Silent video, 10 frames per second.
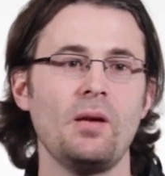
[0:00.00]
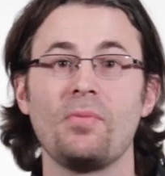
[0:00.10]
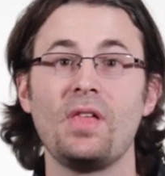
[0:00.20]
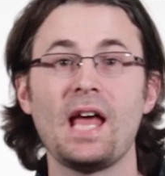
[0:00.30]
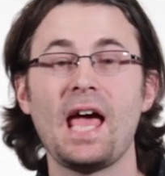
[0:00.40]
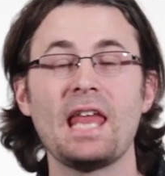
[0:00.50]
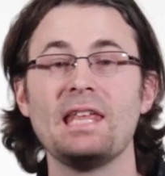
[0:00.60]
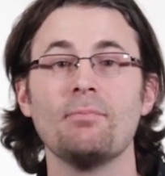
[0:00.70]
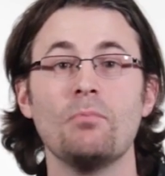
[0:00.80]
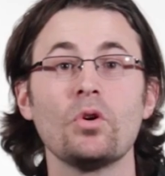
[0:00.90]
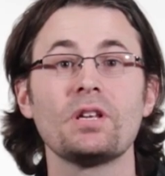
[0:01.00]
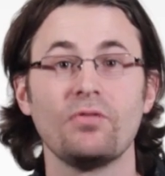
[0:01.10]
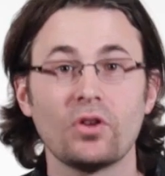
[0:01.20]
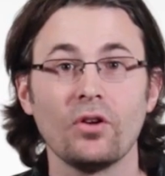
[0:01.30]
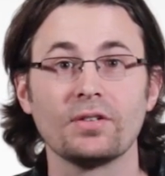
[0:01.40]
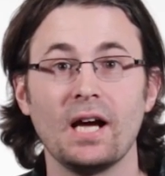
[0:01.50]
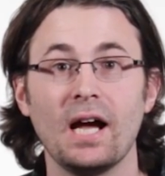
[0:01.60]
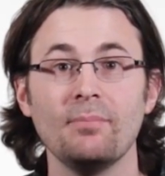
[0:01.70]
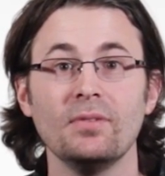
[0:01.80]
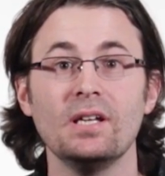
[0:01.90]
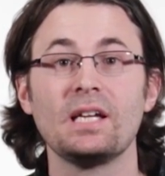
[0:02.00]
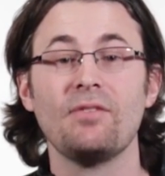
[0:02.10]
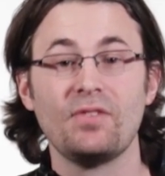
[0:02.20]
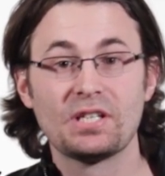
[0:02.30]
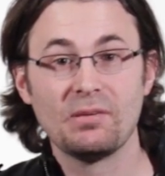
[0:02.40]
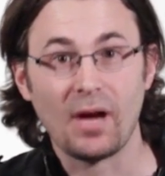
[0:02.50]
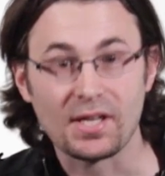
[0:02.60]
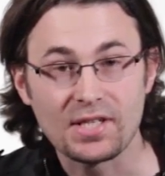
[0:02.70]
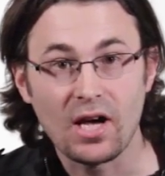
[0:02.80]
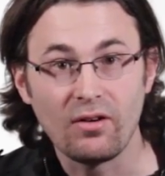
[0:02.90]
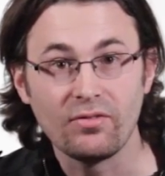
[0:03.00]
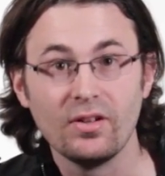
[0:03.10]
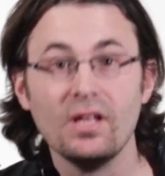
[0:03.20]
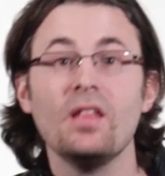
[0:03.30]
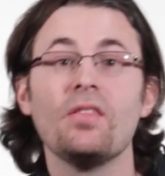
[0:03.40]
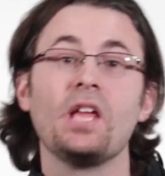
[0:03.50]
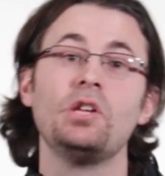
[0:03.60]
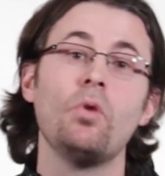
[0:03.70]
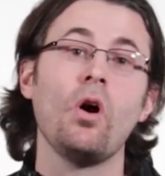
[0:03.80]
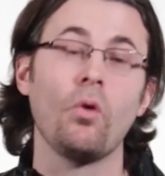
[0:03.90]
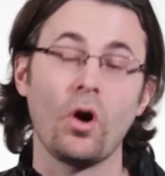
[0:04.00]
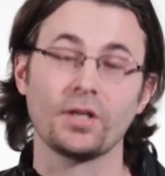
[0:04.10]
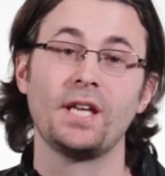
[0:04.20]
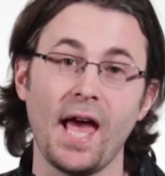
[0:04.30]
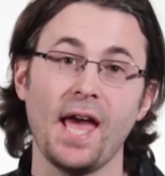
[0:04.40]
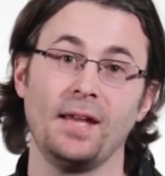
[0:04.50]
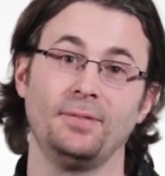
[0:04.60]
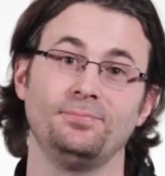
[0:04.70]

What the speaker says: Then I had a more difficult time convincing myself that you all aren't gay.